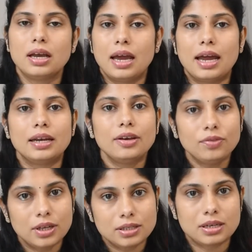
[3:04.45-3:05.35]
And if
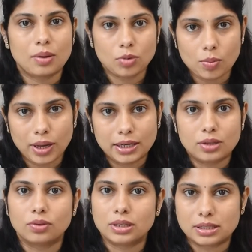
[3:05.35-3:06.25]
there is an abnormality
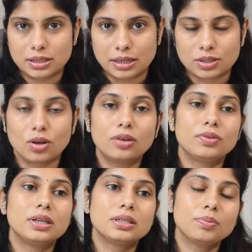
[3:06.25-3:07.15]
on these tests, or if
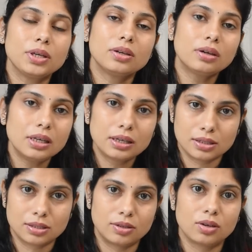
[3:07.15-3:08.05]
there is something really
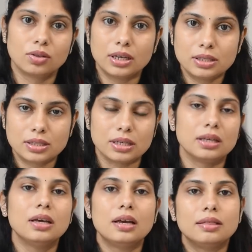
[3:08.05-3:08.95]
concerning on the history,
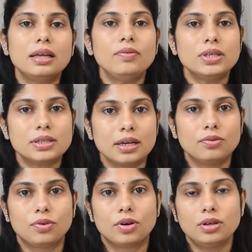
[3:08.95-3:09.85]
then we
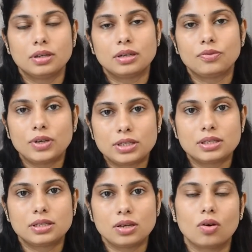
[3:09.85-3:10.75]
send for
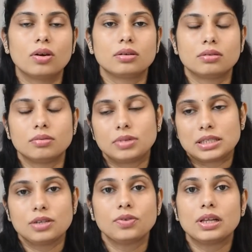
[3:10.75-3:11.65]
deficiency or
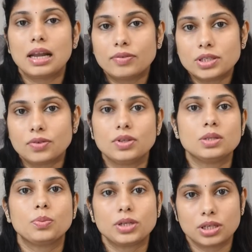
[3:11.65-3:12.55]
testing for the levels of these
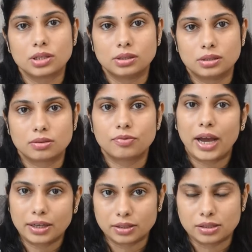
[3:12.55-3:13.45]
particular
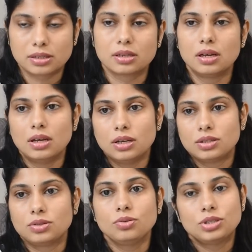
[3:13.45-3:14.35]
factors.
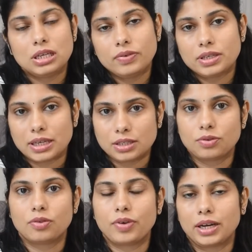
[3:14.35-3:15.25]
So usually we test
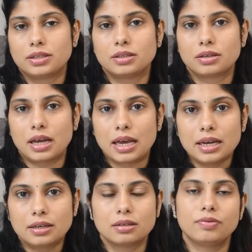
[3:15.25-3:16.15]
for factor
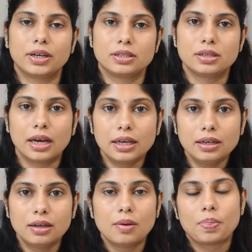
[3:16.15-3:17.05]
8, factor
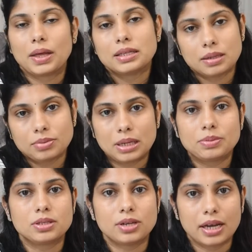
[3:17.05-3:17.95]
9, and sometimes
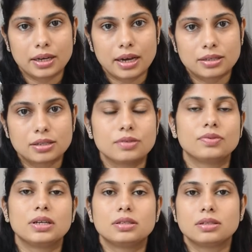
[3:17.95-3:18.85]
in rare cases, if
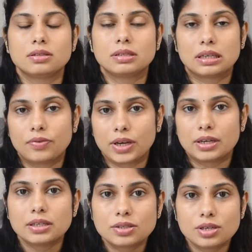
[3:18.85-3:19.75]
there is a significant
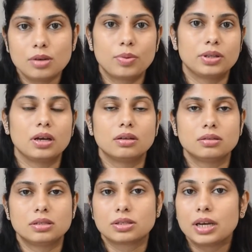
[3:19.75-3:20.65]
history, but
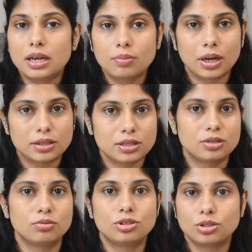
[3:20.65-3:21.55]
the screening blood tests
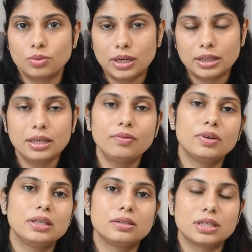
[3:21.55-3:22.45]
don't show anything,
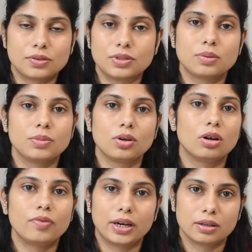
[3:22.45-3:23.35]
we test for something
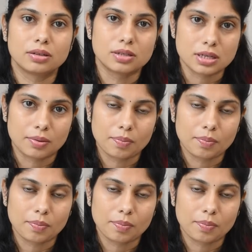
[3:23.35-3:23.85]
called factor 13.